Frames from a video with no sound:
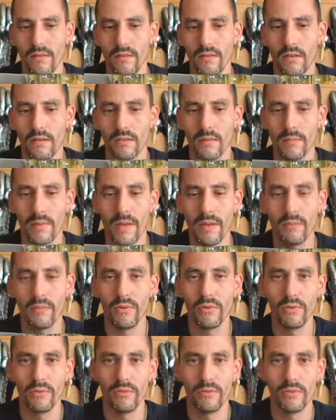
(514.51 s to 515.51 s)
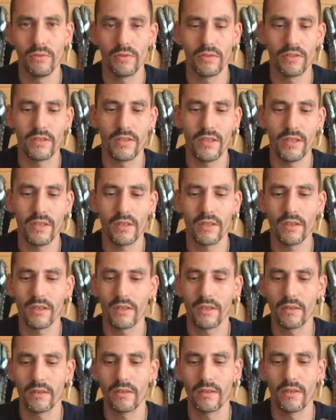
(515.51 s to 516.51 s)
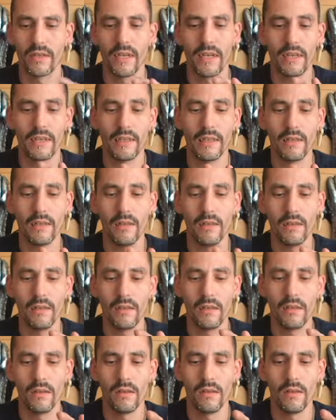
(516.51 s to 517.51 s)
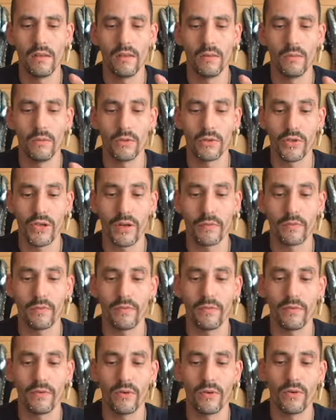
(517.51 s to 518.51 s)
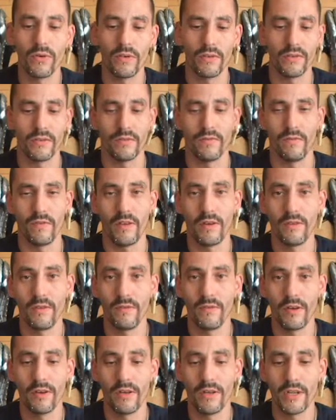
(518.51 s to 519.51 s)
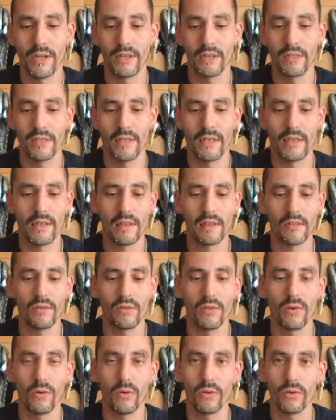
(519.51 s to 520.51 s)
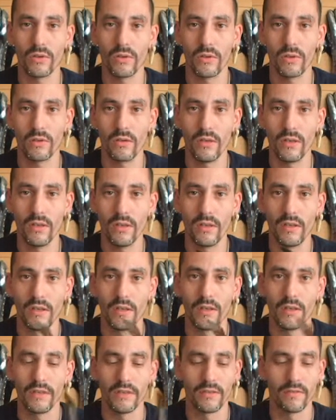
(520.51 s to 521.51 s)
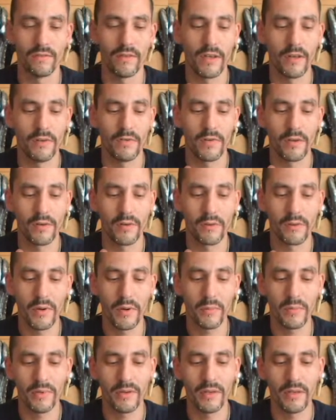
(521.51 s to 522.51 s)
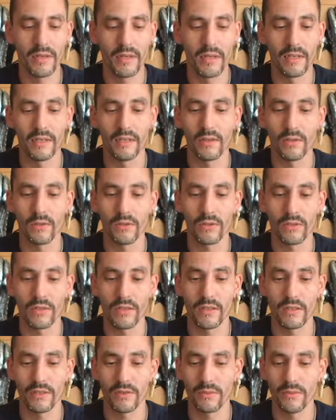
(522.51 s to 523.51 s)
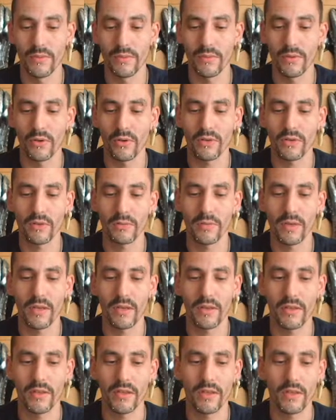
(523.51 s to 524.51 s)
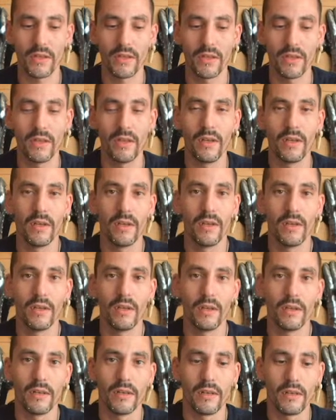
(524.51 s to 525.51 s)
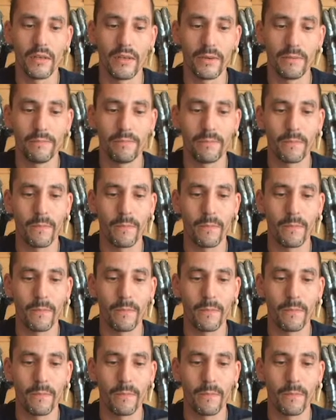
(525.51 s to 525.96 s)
of a bamboo stick handle, which I prefer. It's a very, very nice handle to hold on. It's very, very grippy, and it looks extreme awesome, I think. The